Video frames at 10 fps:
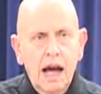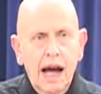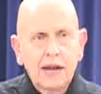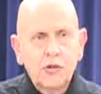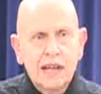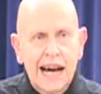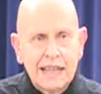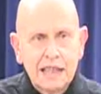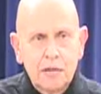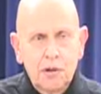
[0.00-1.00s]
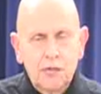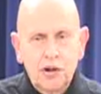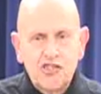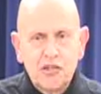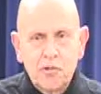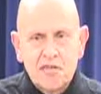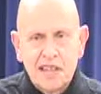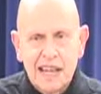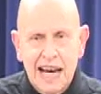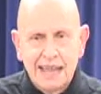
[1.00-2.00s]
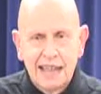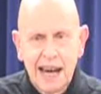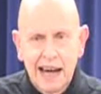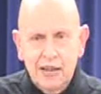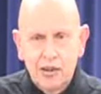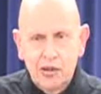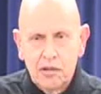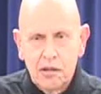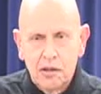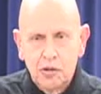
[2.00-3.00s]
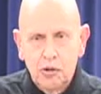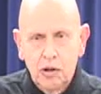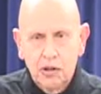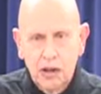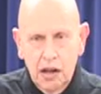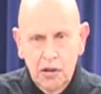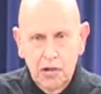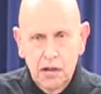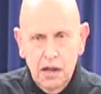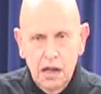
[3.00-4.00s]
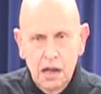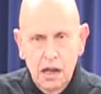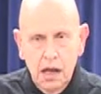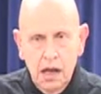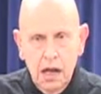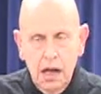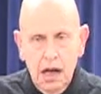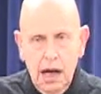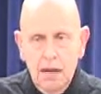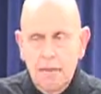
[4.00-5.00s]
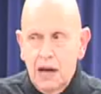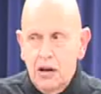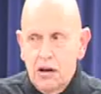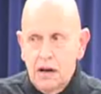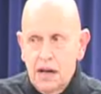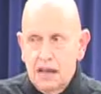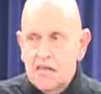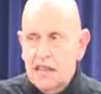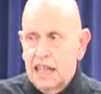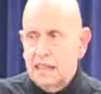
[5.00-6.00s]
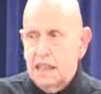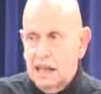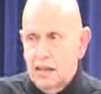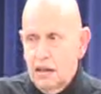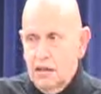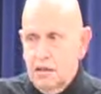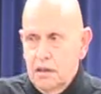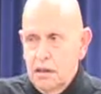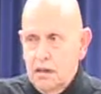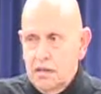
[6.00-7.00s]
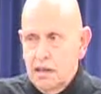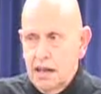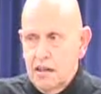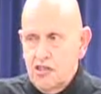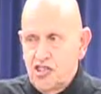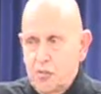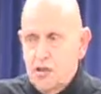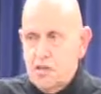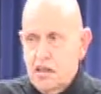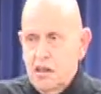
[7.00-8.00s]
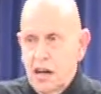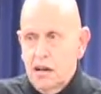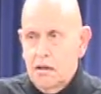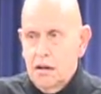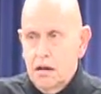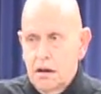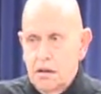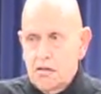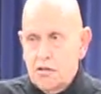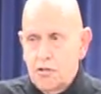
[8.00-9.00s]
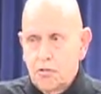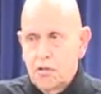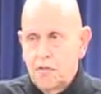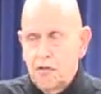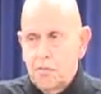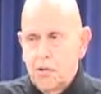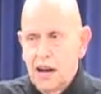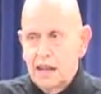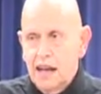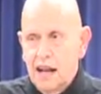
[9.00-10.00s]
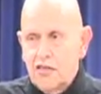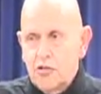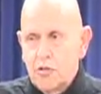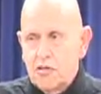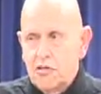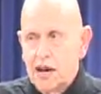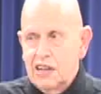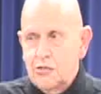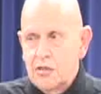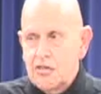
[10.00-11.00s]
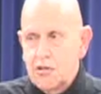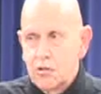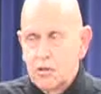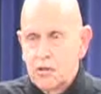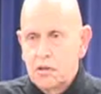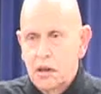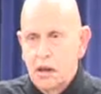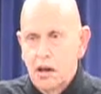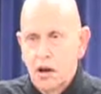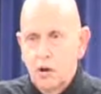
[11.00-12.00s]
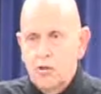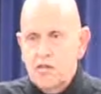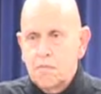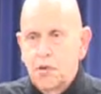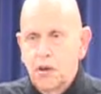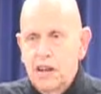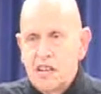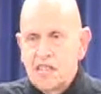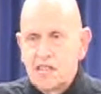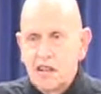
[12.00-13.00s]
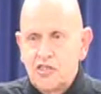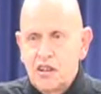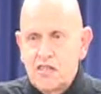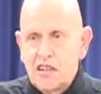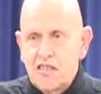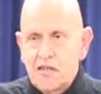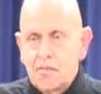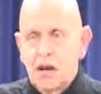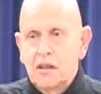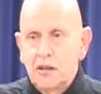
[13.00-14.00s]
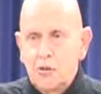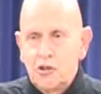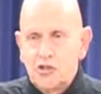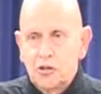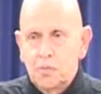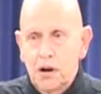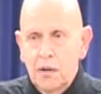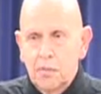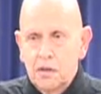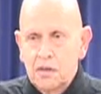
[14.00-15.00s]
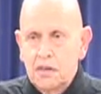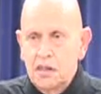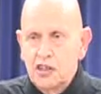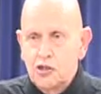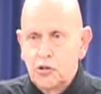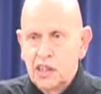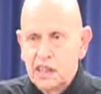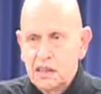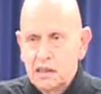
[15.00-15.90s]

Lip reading: I knew Kathy before she was the Kathy Acker you all know. I met her in San Diego. That is, she was a young student from Brandeis who was a graduate student who was employed as a teaching assistant by the literature department to teach Greek.